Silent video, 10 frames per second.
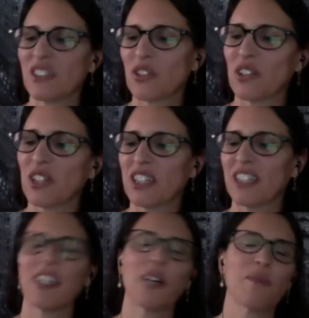sort of
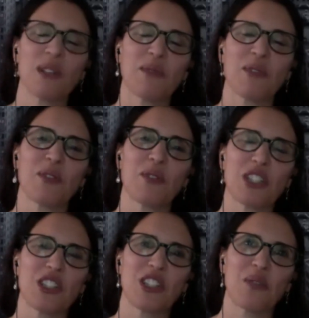comes up to a
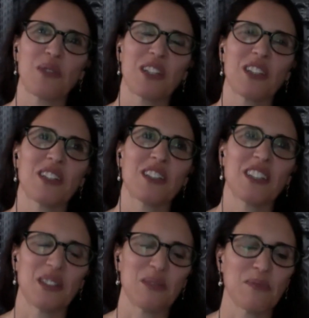question that one of the
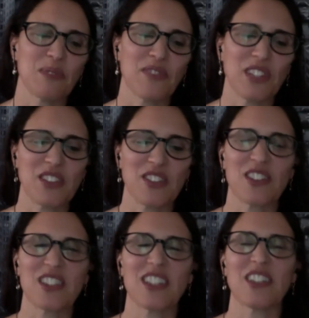um,
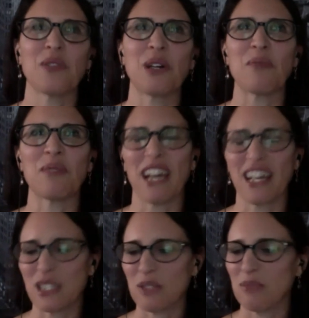professors at UM
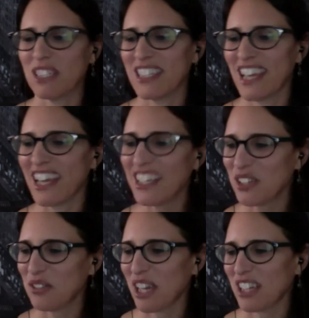asked me to ask
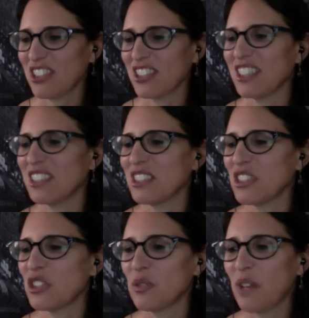you actually.
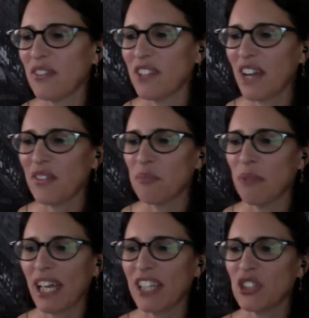Did you ever have a
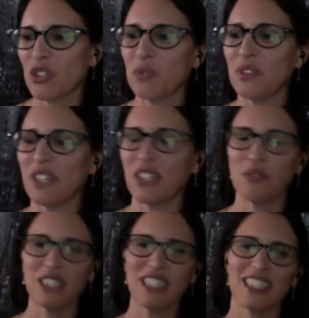bad shoot that you
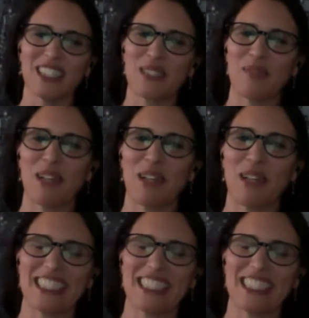didn't expect?